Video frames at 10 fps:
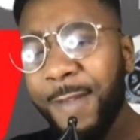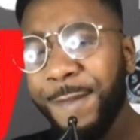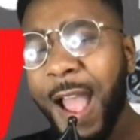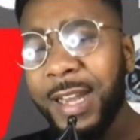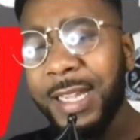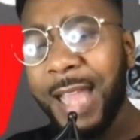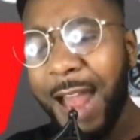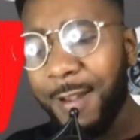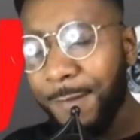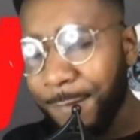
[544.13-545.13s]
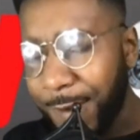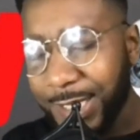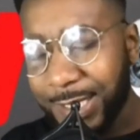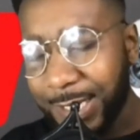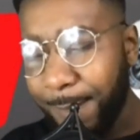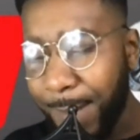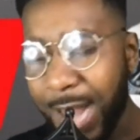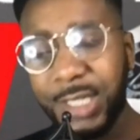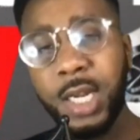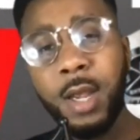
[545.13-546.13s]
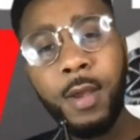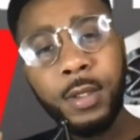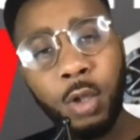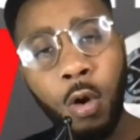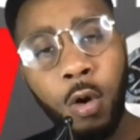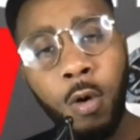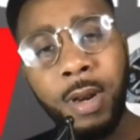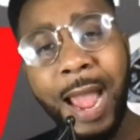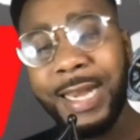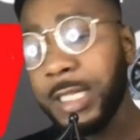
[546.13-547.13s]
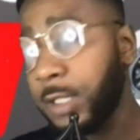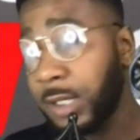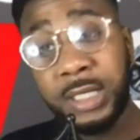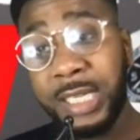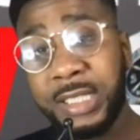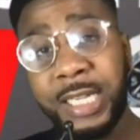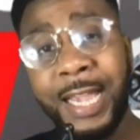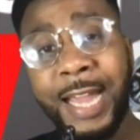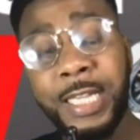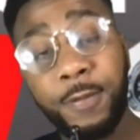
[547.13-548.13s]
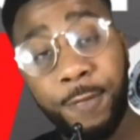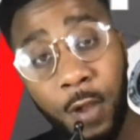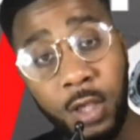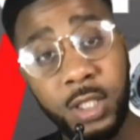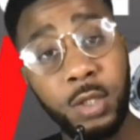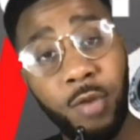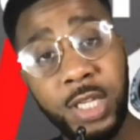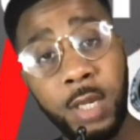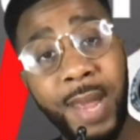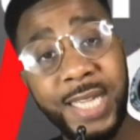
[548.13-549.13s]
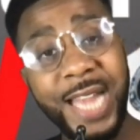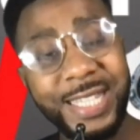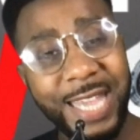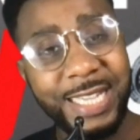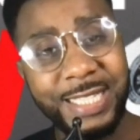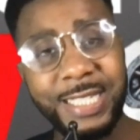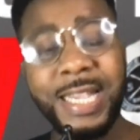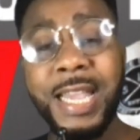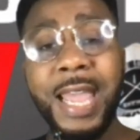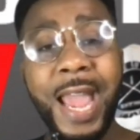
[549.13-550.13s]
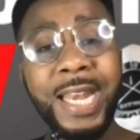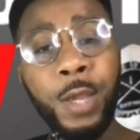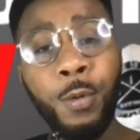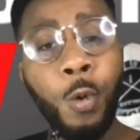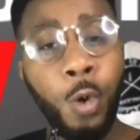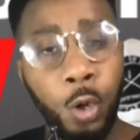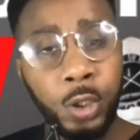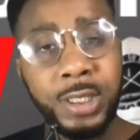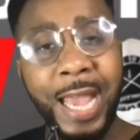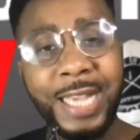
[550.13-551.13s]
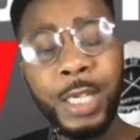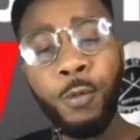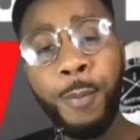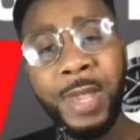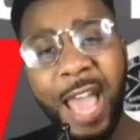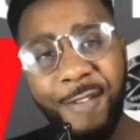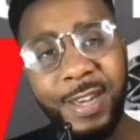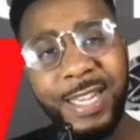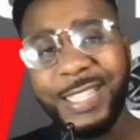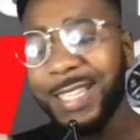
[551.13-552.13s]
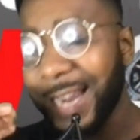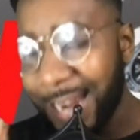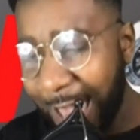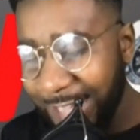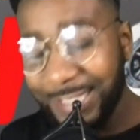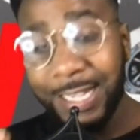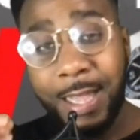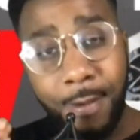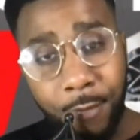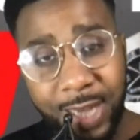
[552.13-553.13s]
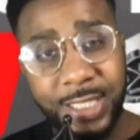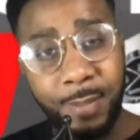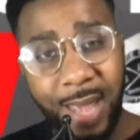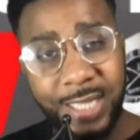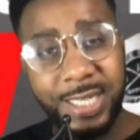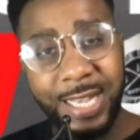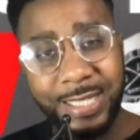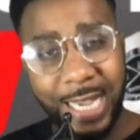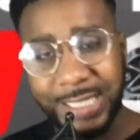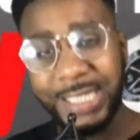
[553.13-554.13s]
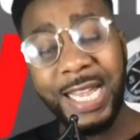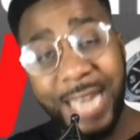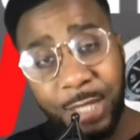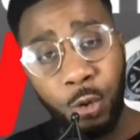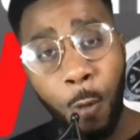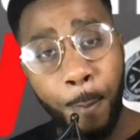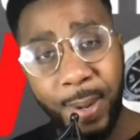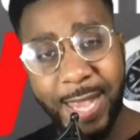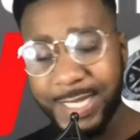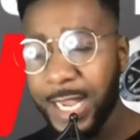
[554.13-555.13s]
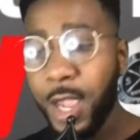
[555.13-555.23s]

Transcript: finally had a wrestling match. Stockholm had his first wrestling match at Texas, and he looks like he will be having his last wrestling match in Texas, and that took place.